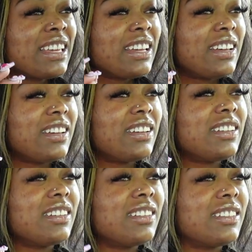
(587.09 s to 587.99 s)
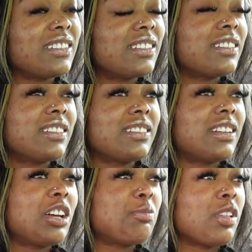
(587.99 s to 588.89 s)
ah.
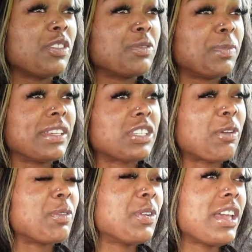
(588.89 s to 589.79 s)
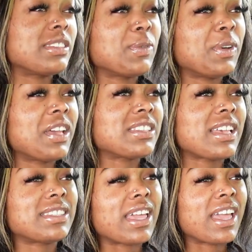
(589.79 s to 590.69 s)
I'm all over the place, y'all. But okay, so what was I
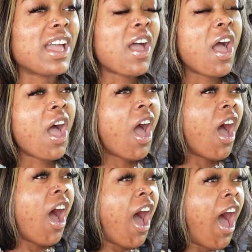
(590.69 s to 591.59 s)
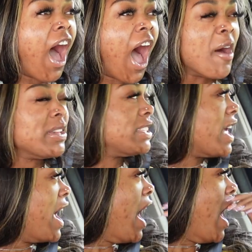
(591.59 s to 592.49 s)
saying? I was
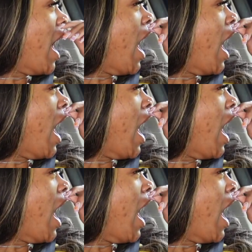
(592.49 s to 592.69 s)
saying